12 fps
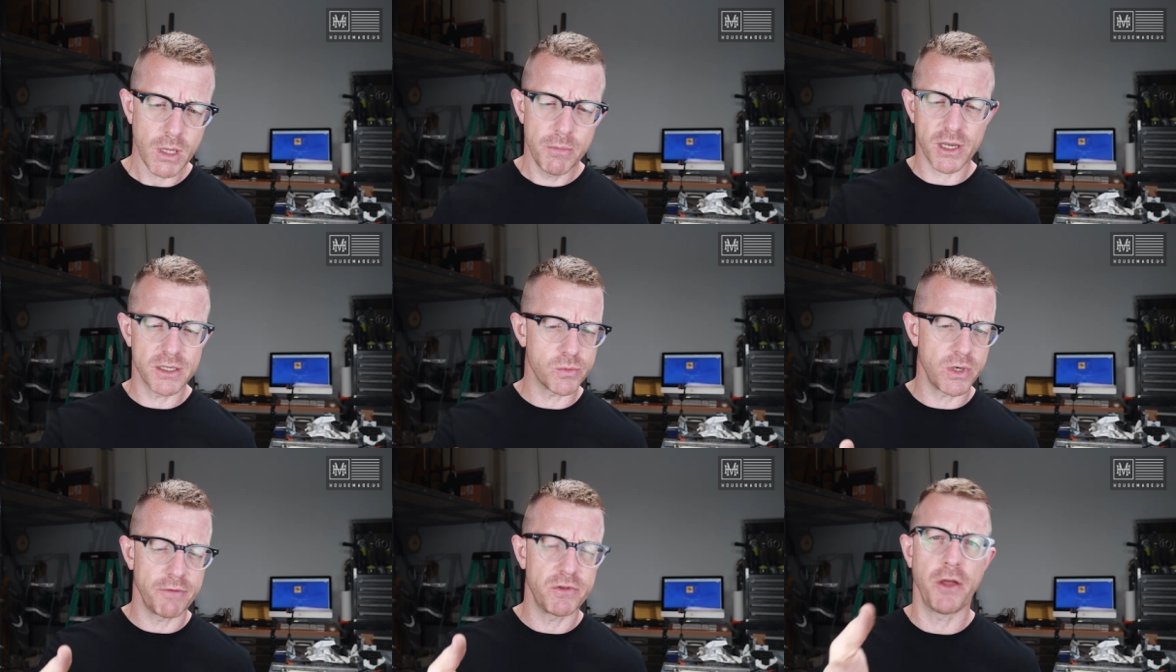
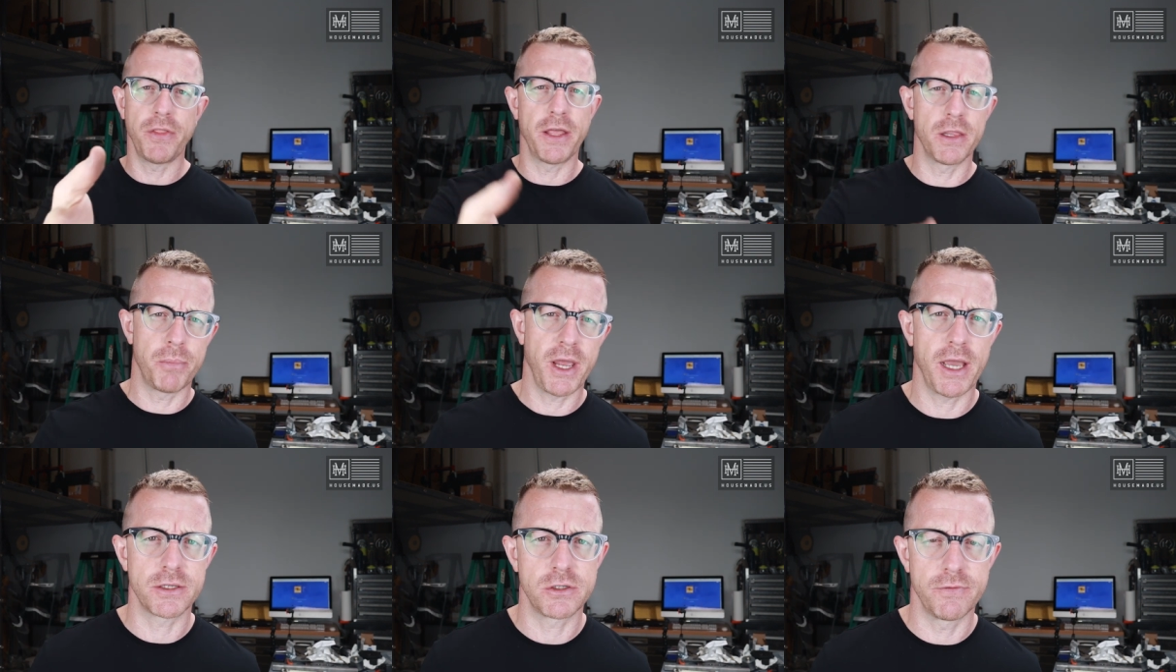because when I've done that in the
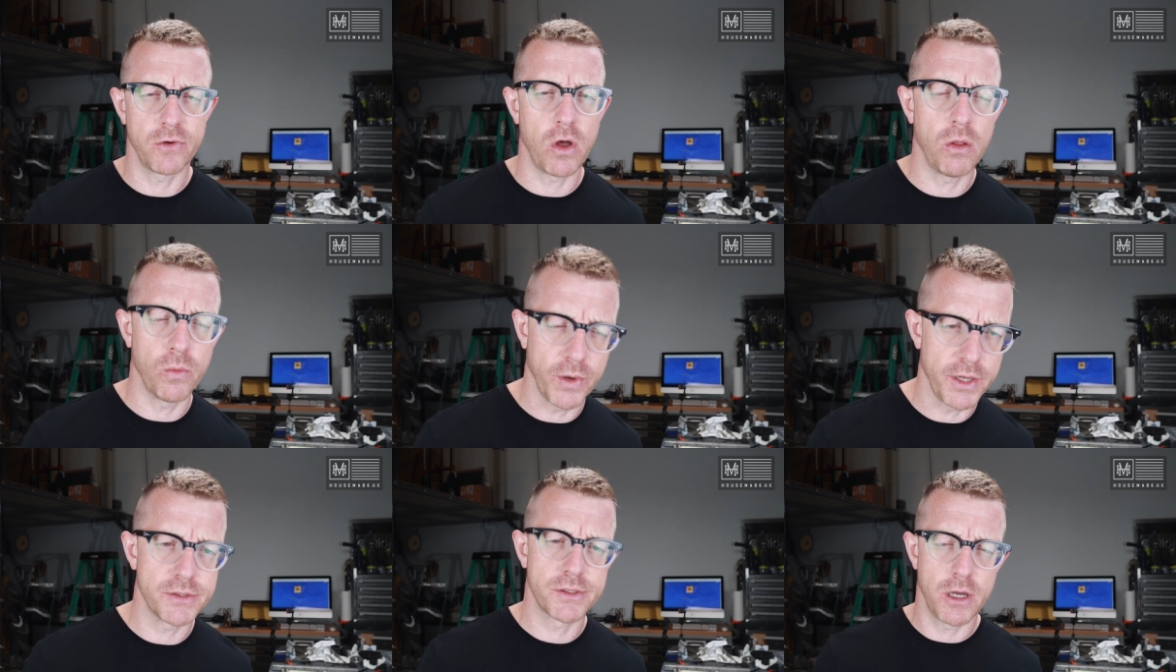past, you've
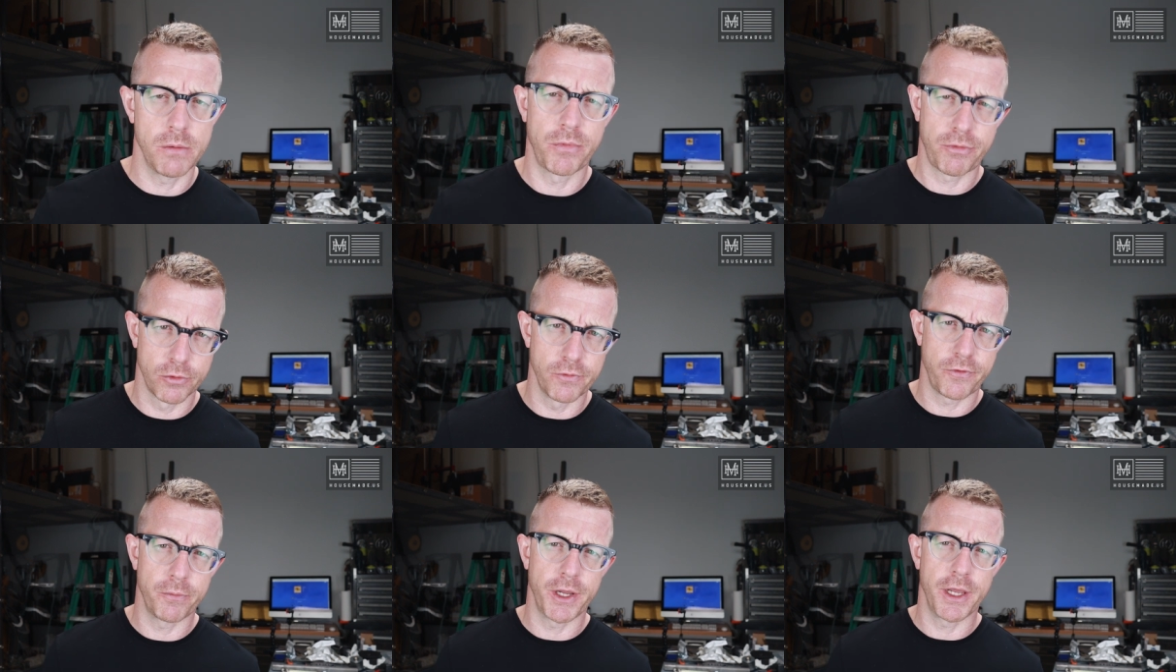always come
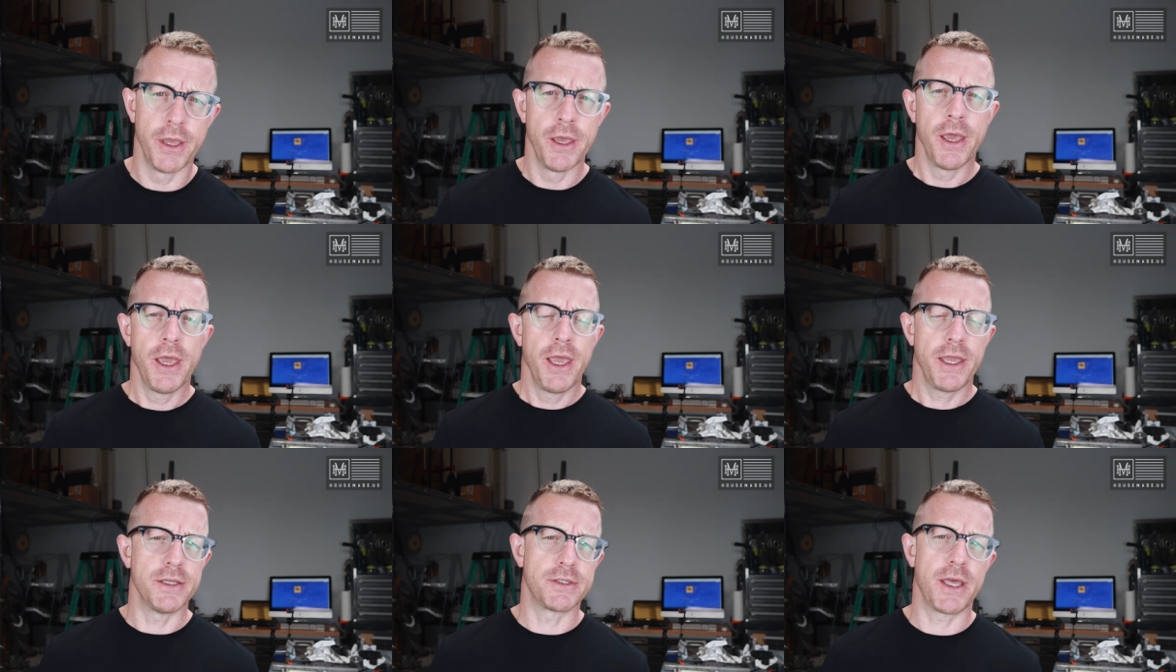through for me,
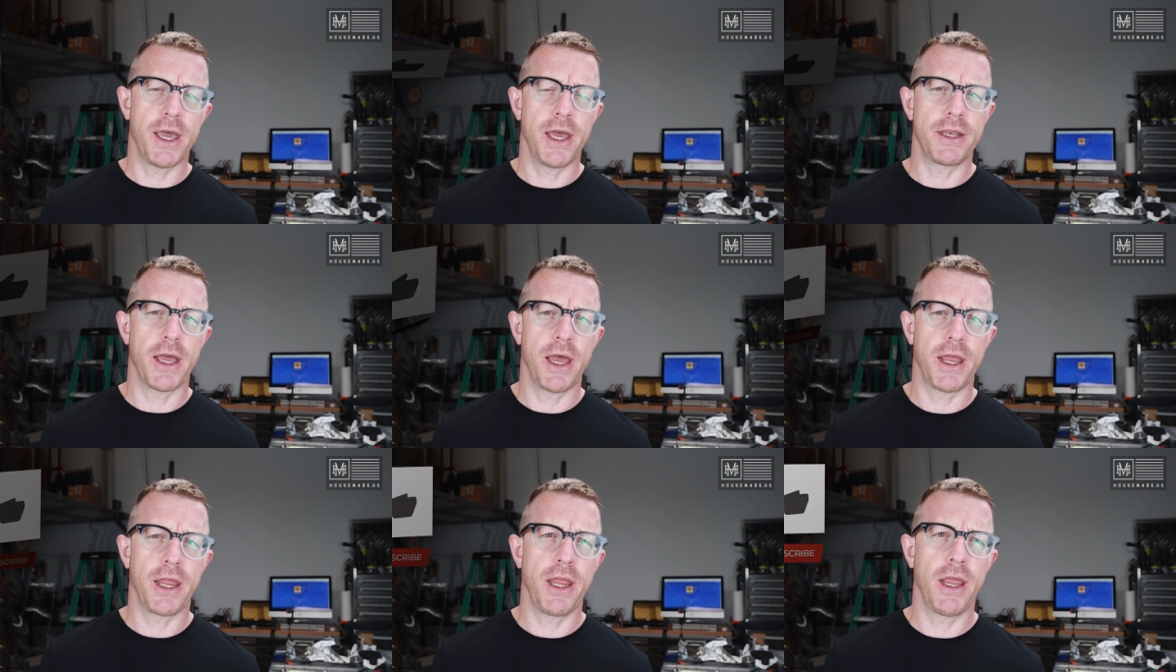is that
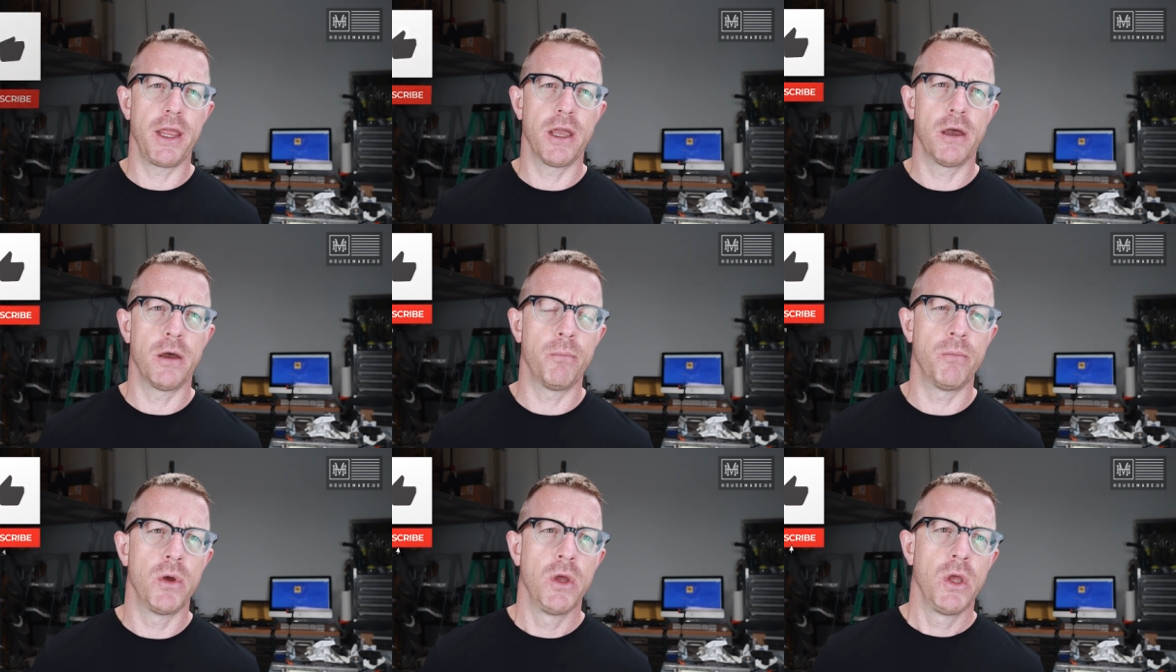I
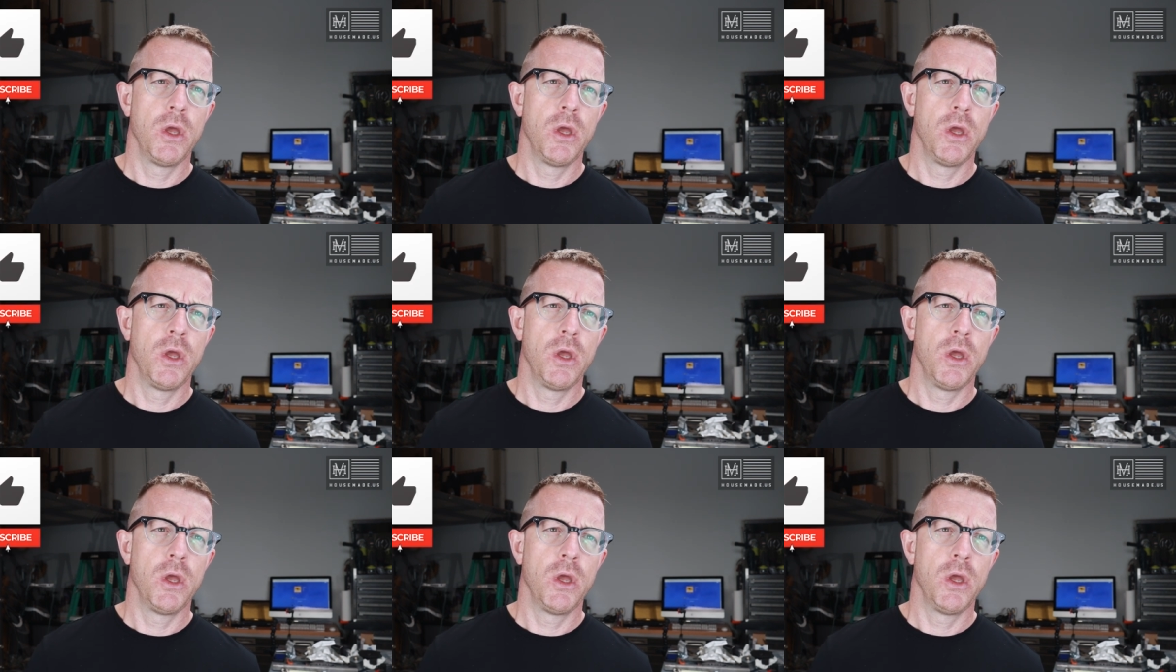am.